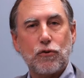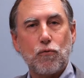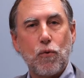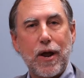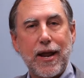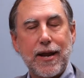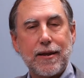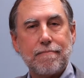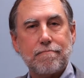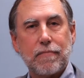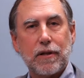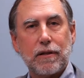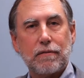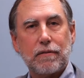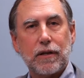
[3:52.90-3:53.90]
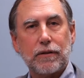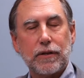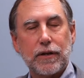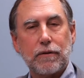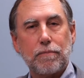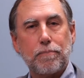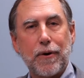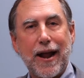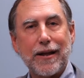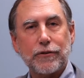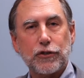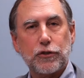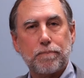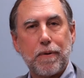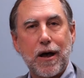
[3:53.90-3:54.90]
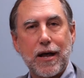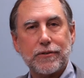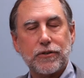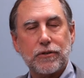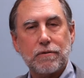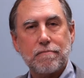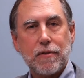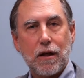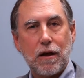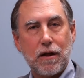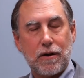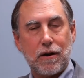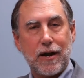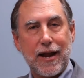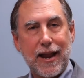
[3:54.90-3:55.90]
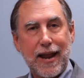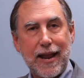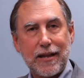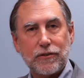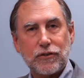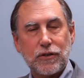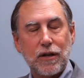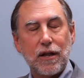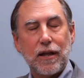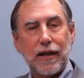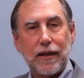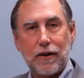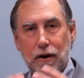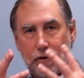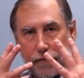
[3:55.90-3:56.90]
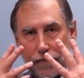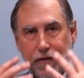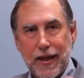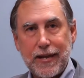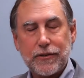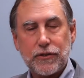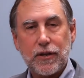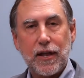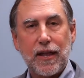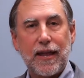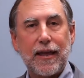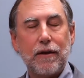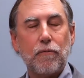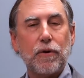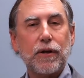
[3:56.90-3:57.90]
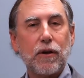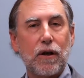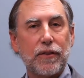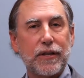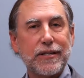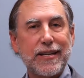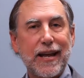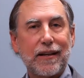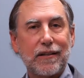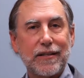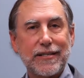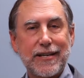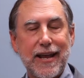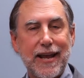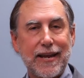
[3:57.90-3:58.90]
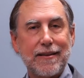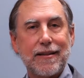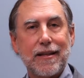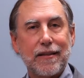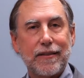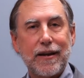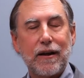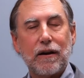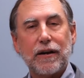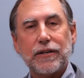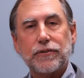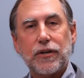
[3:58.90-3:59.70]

away the little brown spots on our hands and our face, and we call the décolleté the areas